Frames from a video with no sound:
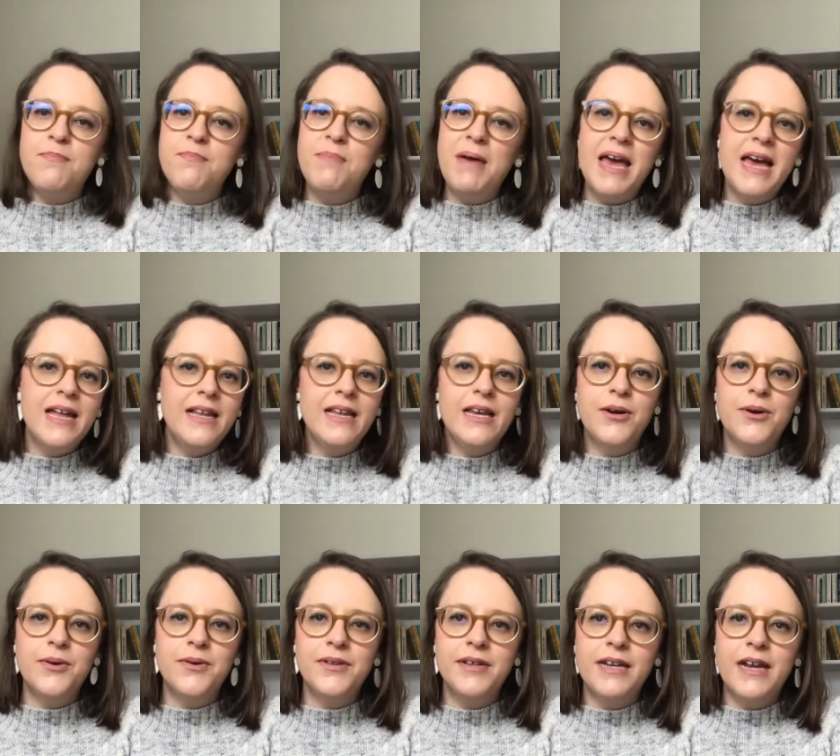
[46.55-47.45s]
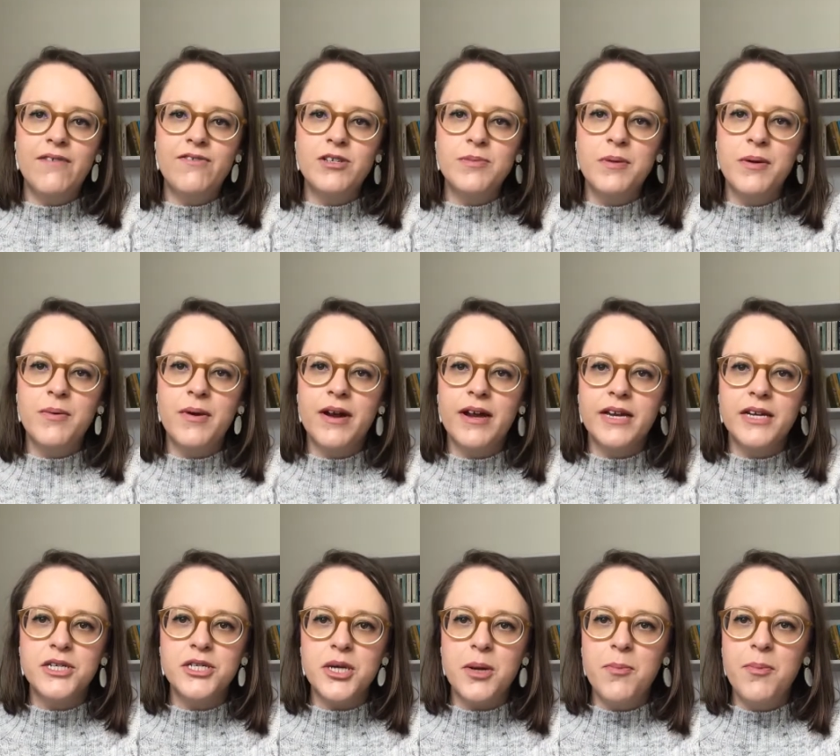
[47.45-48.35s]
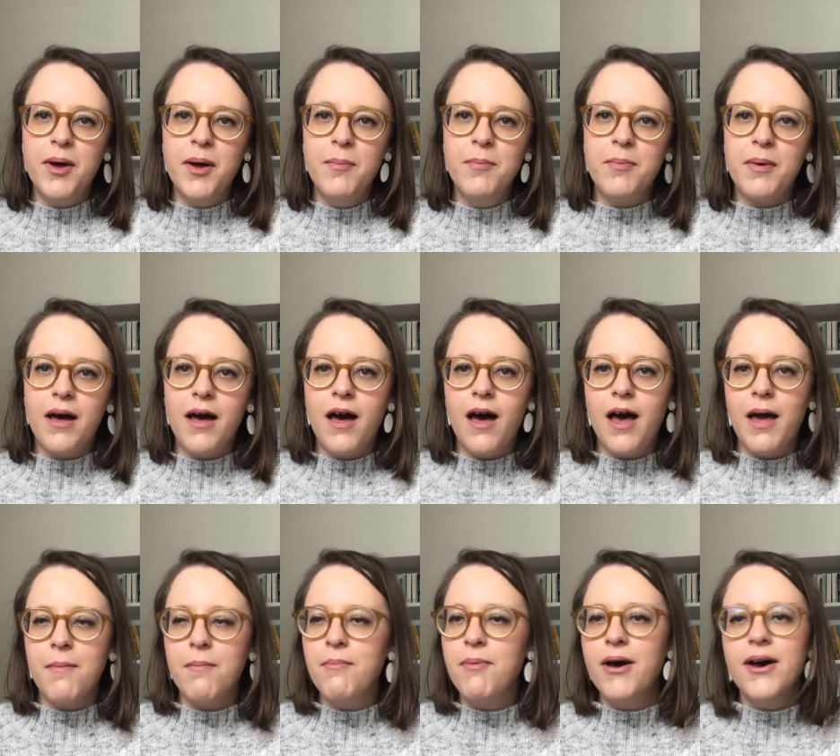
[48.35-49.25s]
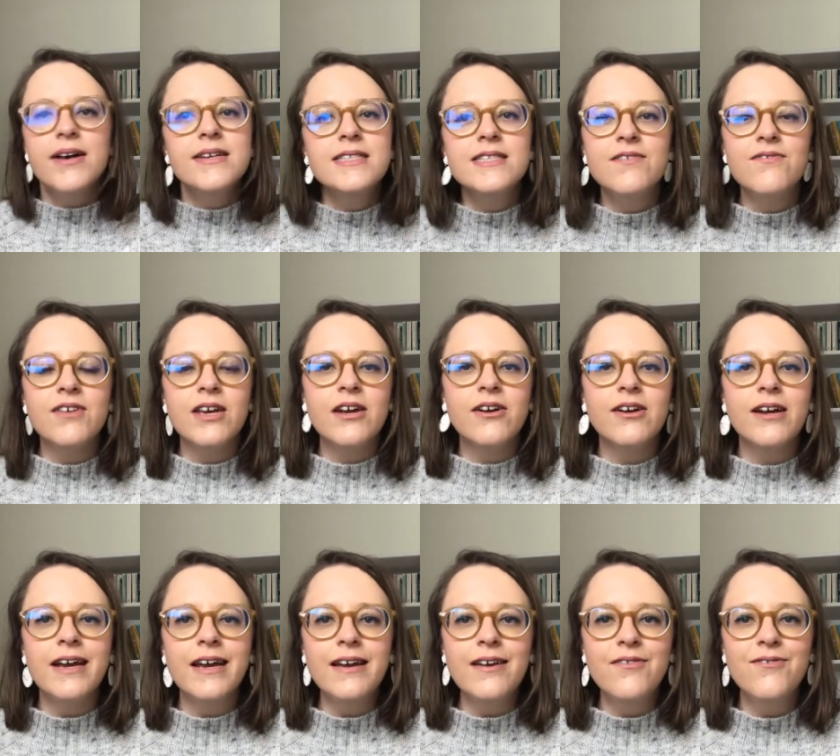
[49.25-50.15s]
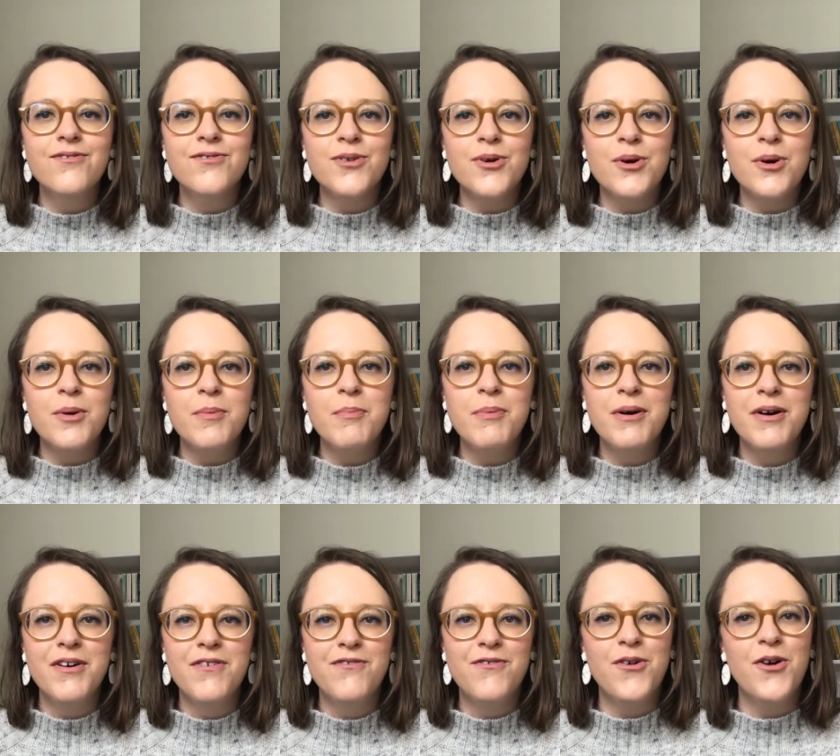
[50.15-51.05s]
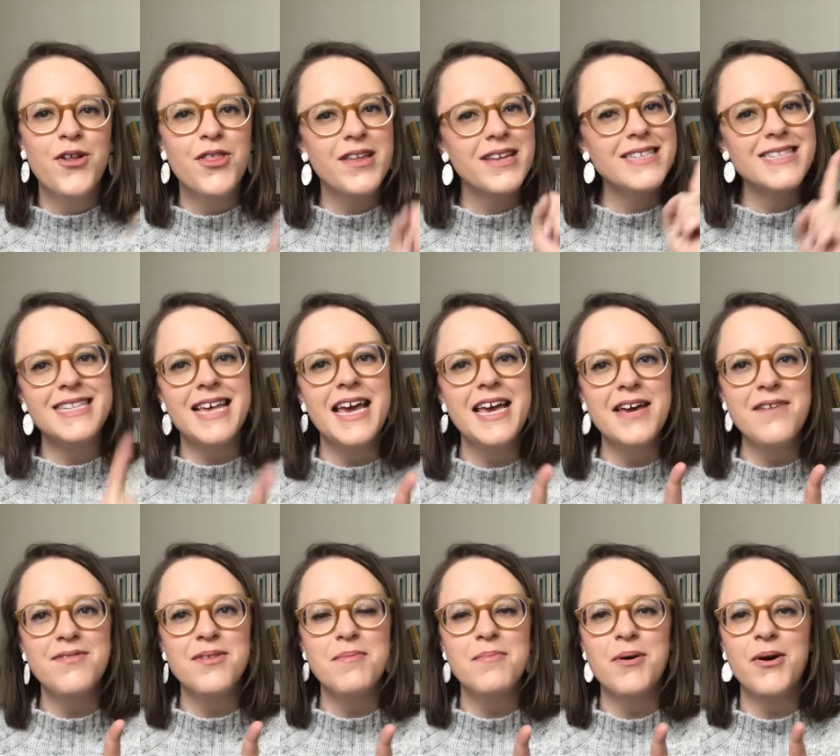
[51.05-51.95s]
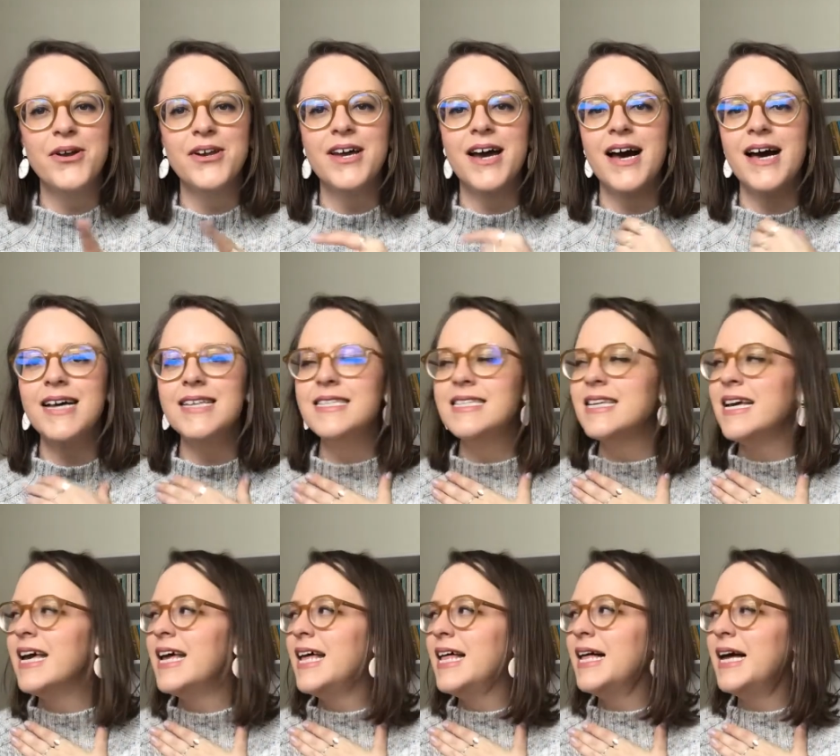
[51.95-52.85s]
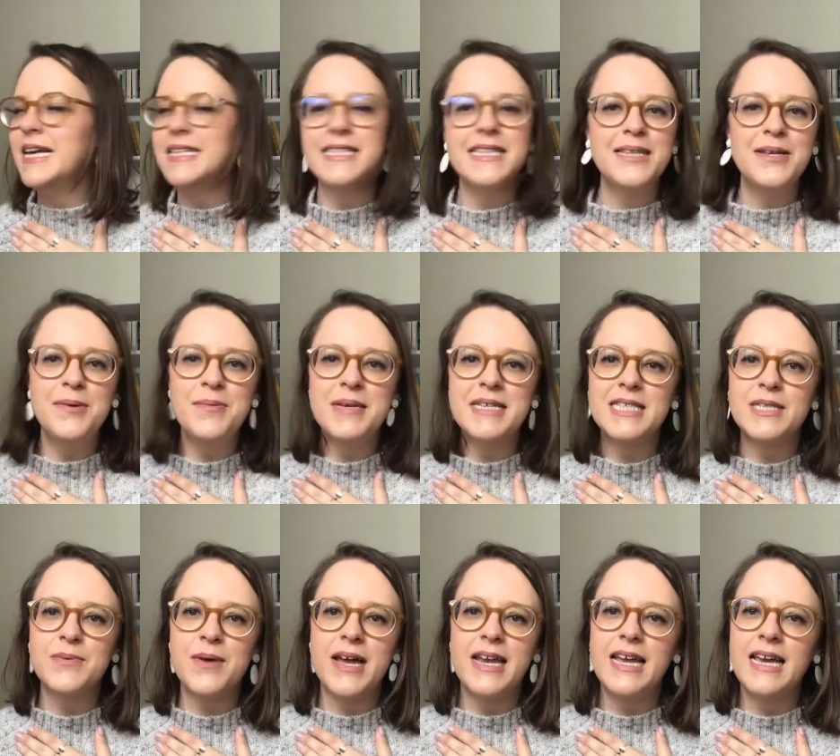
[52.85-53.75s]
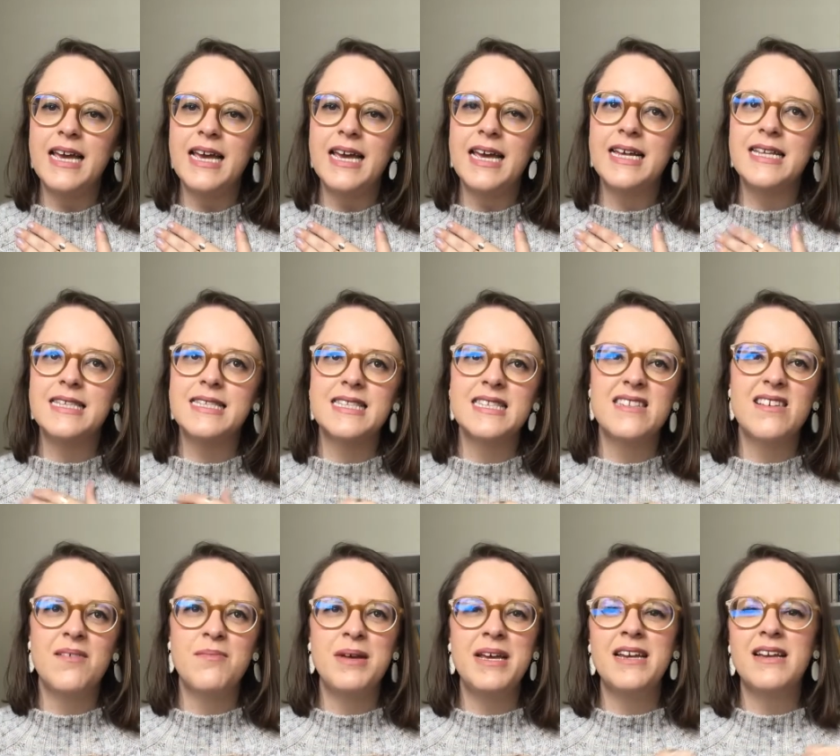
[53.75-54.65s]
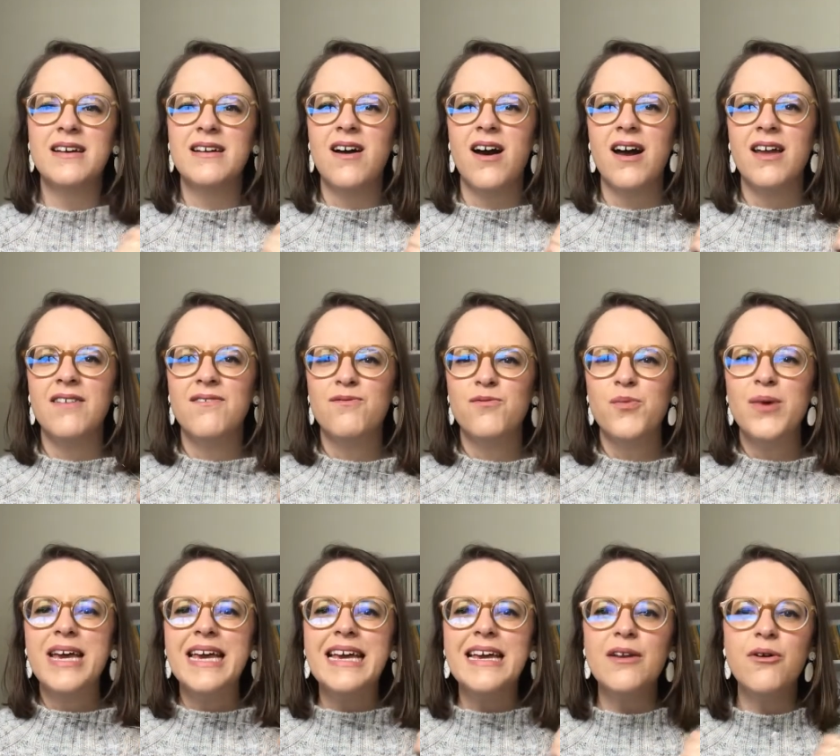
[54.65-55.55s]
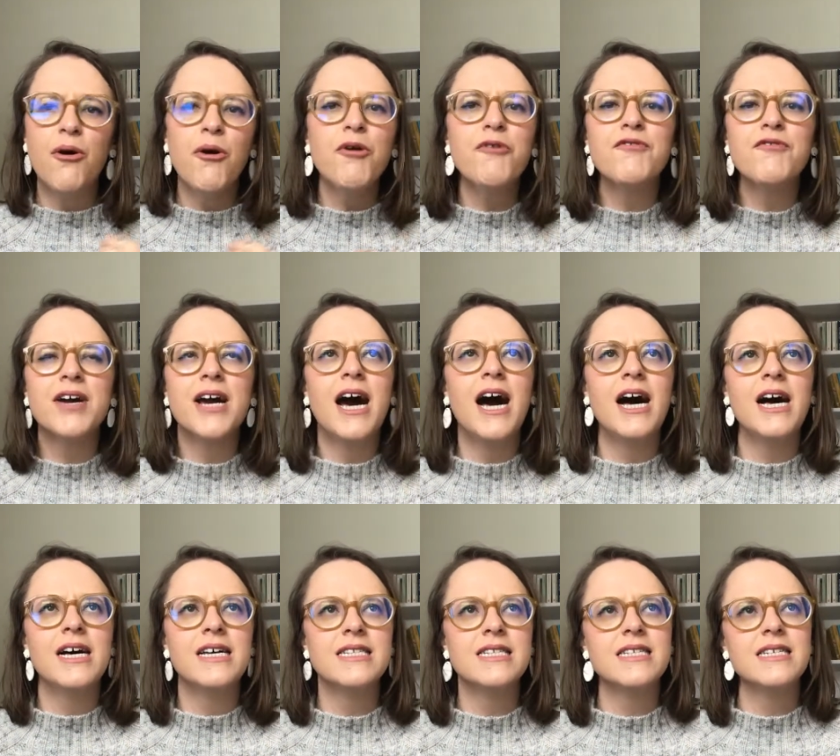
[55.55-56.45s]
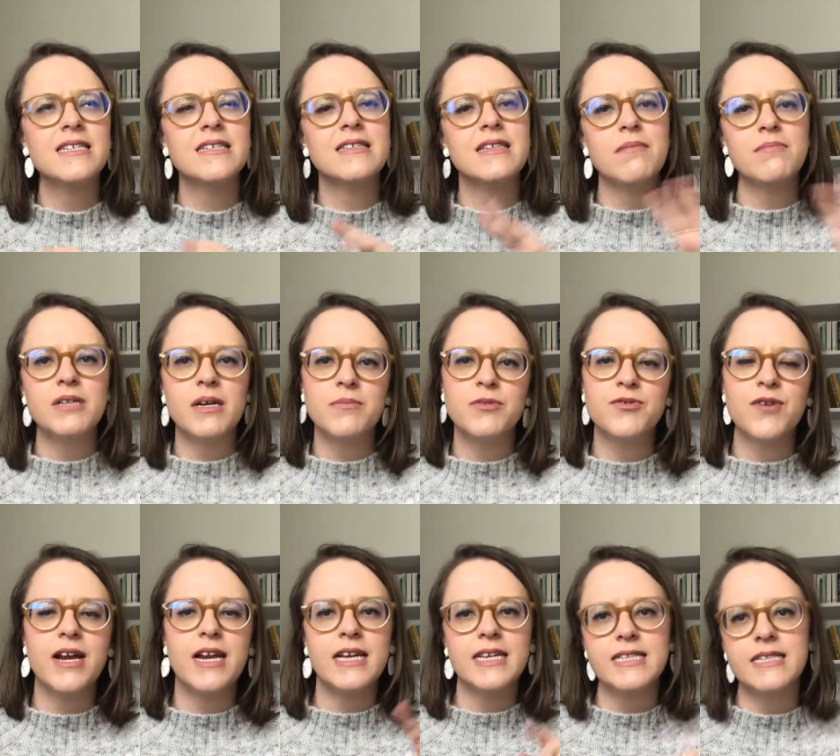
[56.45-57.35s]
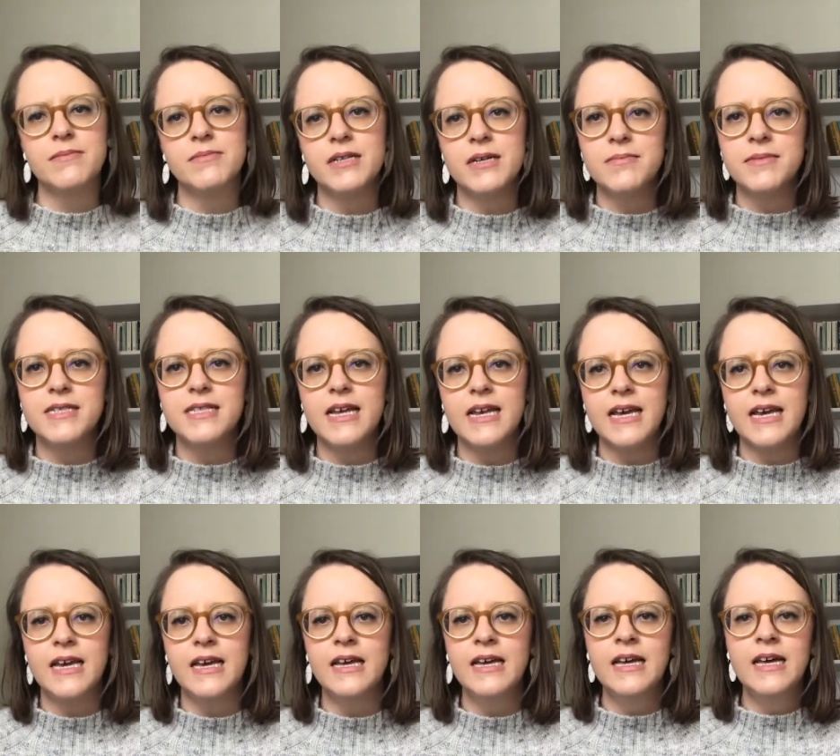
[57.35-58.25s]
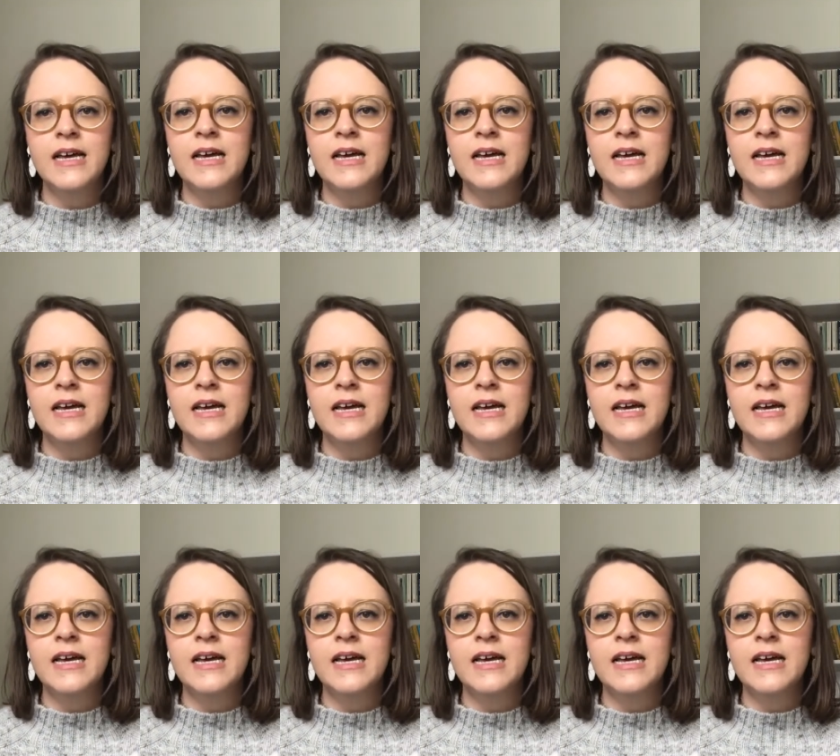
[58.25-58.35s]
barely cool enough to be wearing a jumper, but I'm persevering for the sake of the podcast. It's a little bit sweaty. It's been a kind of weird overcast, sometimes raining, sometimes sunny